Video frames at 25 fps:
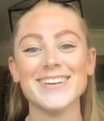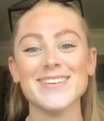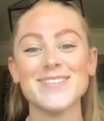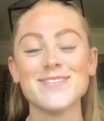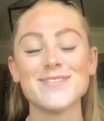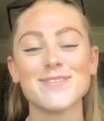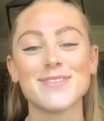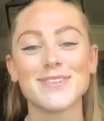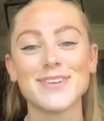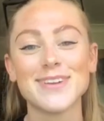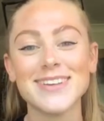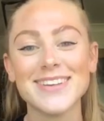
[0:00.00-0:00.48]

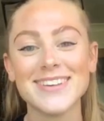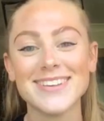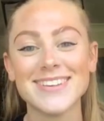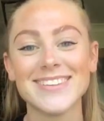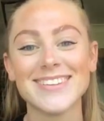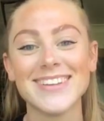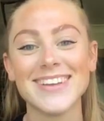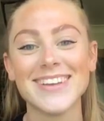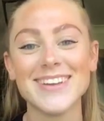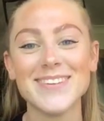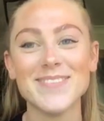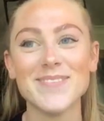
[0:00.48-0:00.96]

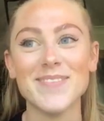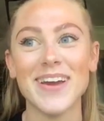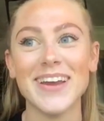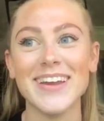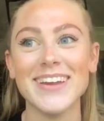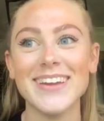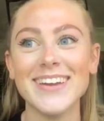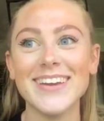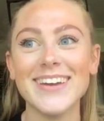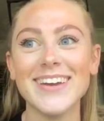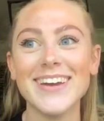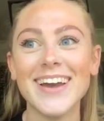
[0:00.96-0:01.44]
Funniest
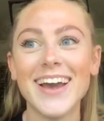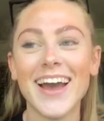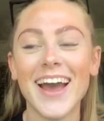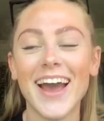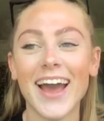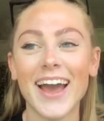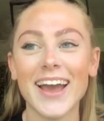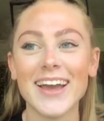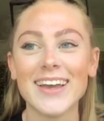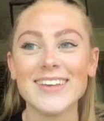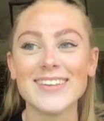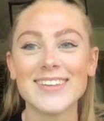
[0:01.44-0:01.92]
teammate
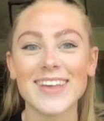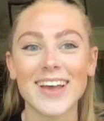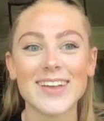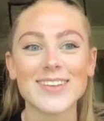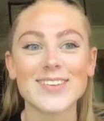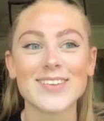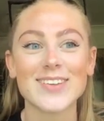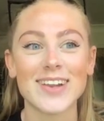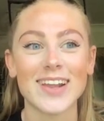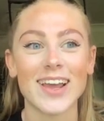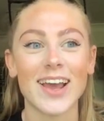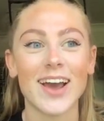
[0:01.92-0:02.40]
is
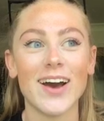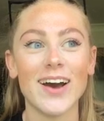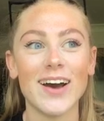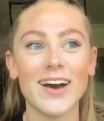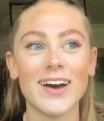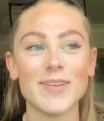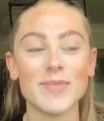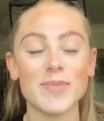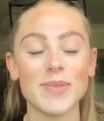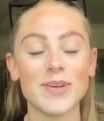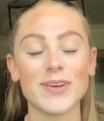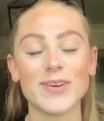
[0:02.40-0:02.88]
actually
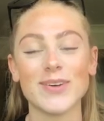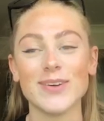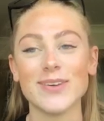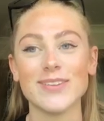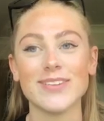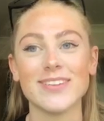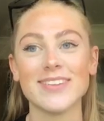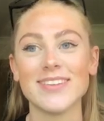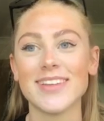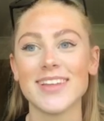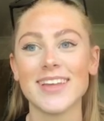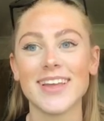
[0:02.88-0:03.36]
hard,
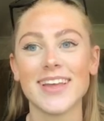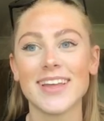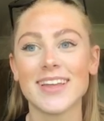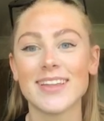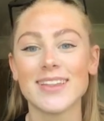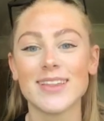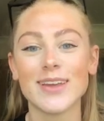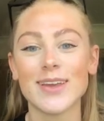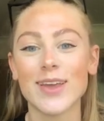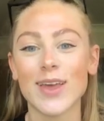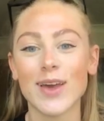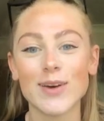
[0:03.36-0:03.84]
because
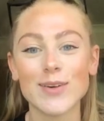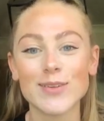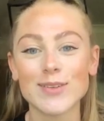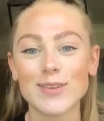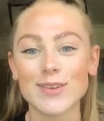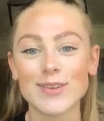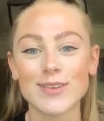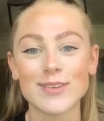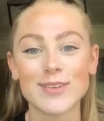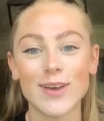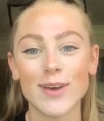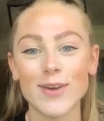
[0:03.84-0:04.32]
the girls
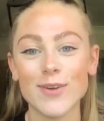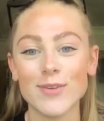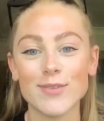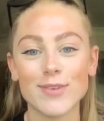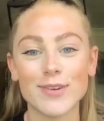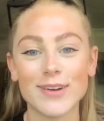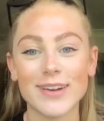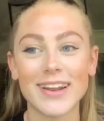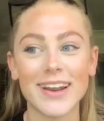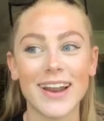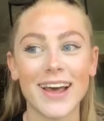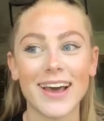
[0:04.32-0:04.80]
are so
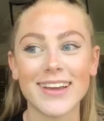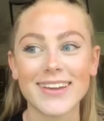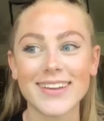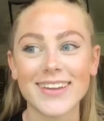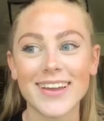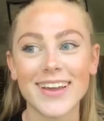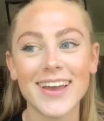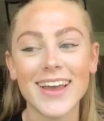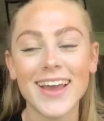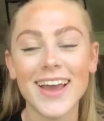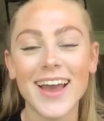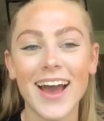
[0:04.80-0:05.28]
funny. Like,
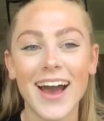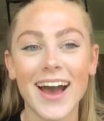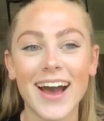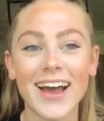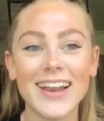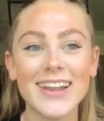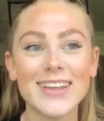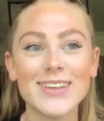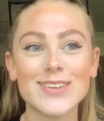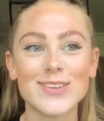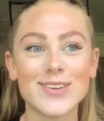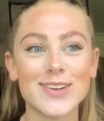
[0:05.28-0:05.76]
I
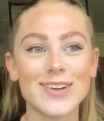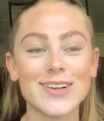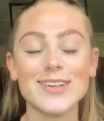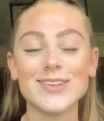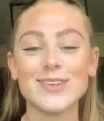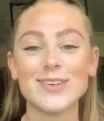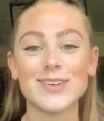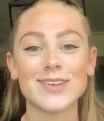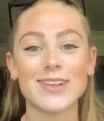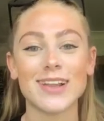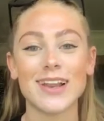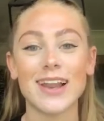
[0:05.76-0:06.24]
literally
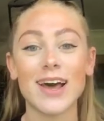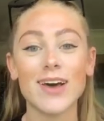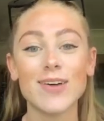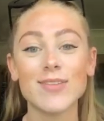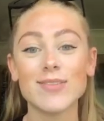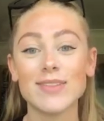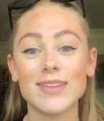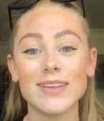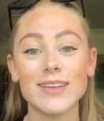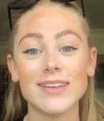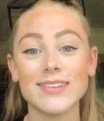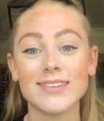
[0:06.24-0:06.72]
just
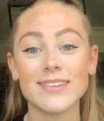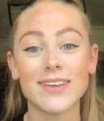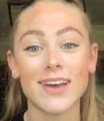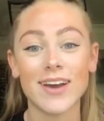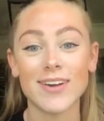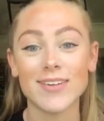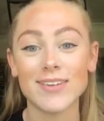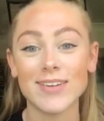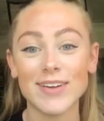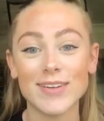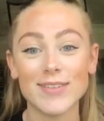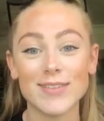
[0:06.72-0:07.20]
laughed the
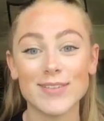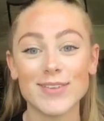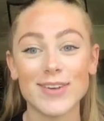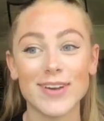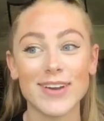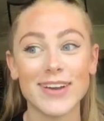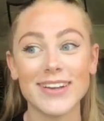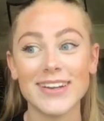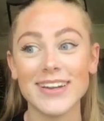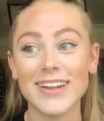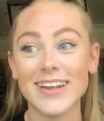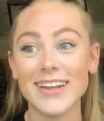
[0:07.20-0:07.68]
entirety of
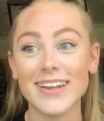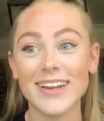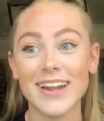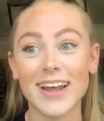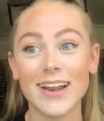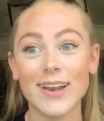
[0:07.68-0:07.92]
training.